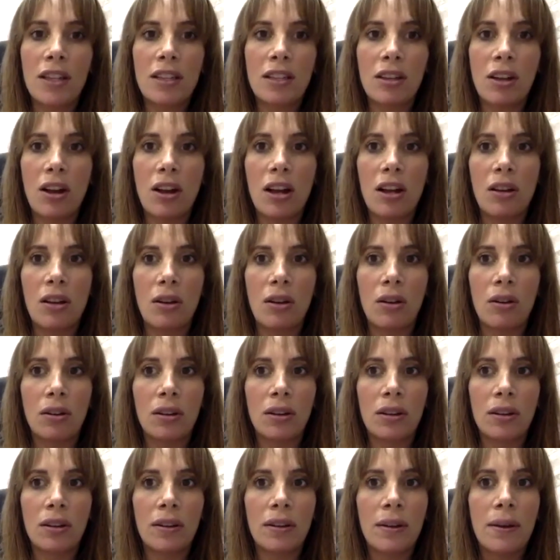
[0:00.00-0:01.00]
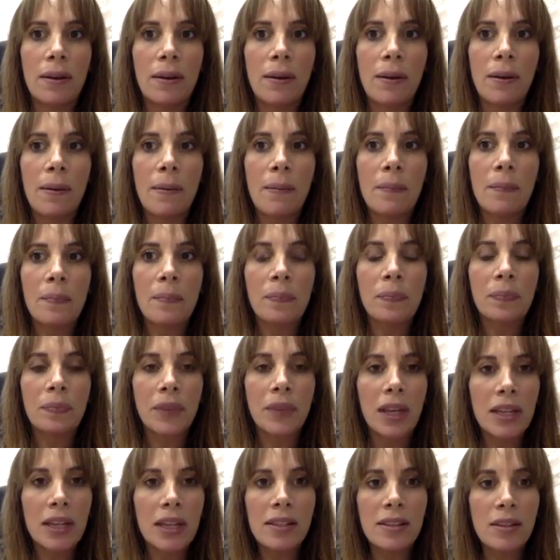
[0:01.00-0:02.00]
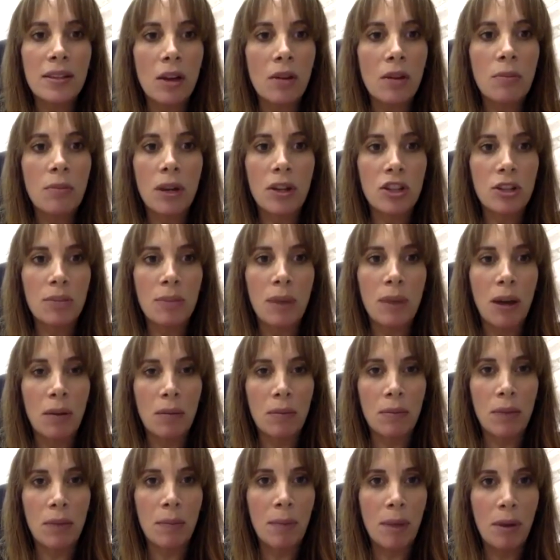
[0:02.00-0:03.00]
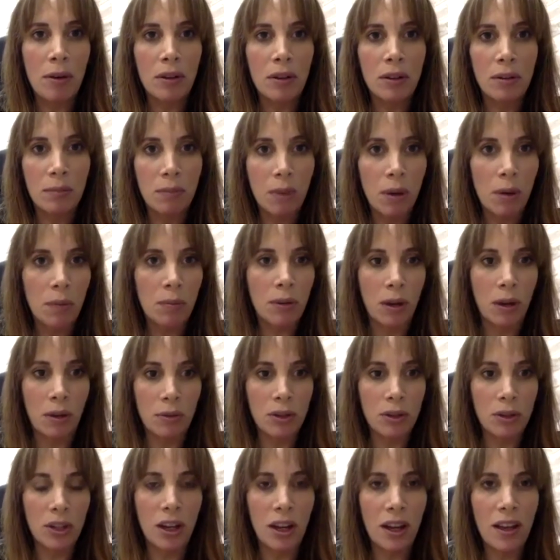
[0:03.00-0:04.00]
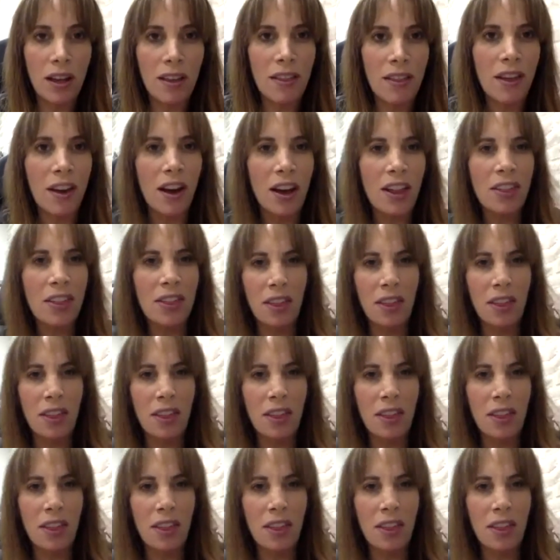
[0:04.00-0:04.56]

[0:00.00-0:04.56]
dialogue is so much about American pop culture that I